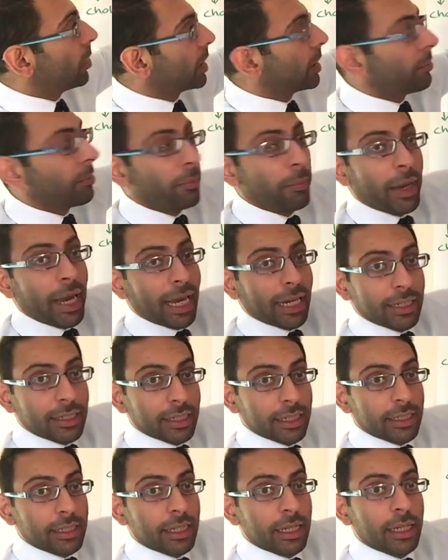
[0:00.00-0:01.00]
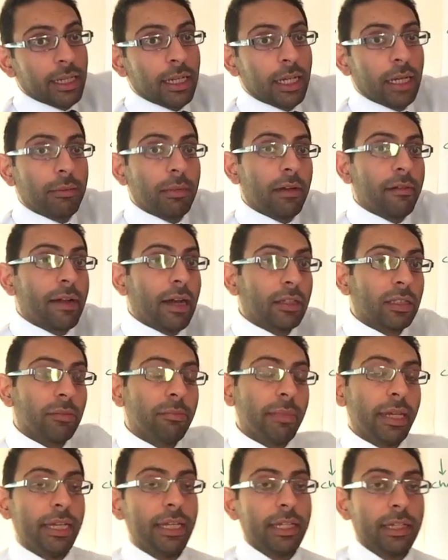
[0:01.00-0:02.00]
more compacted around the
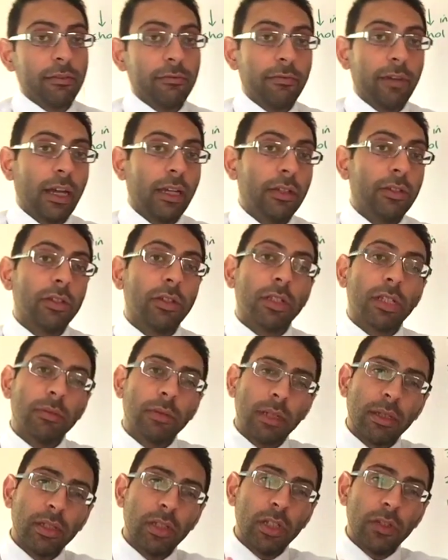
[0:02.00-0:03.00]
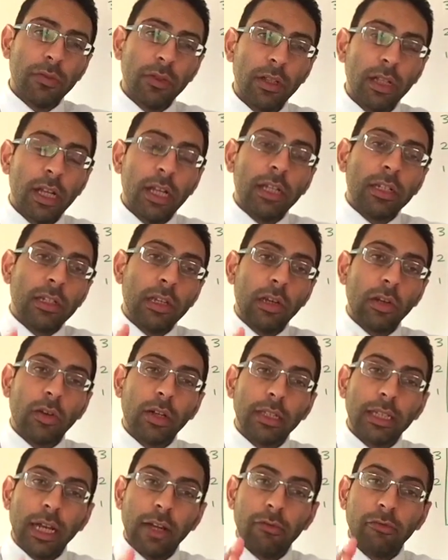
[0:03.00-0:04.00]
median value. So it's sometimes useful to
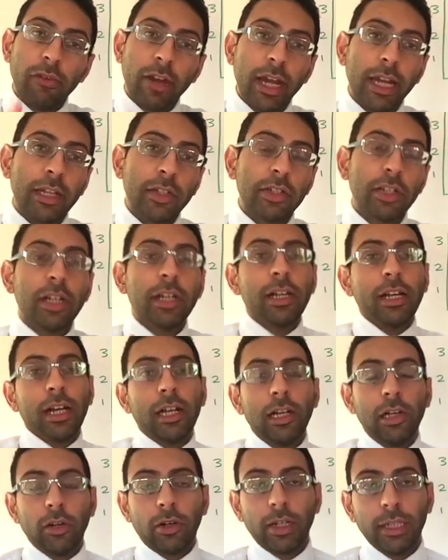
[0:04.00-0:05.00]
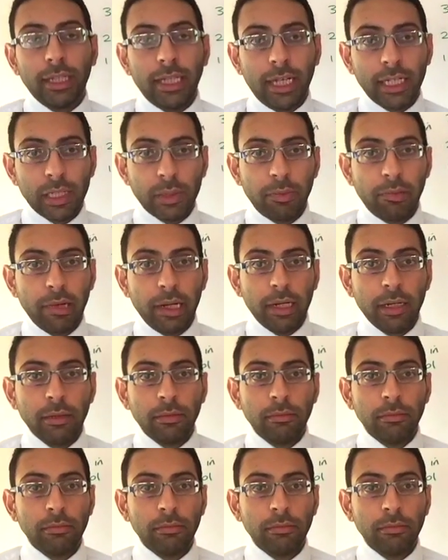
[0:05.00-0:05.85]
look at that range and look at that spread.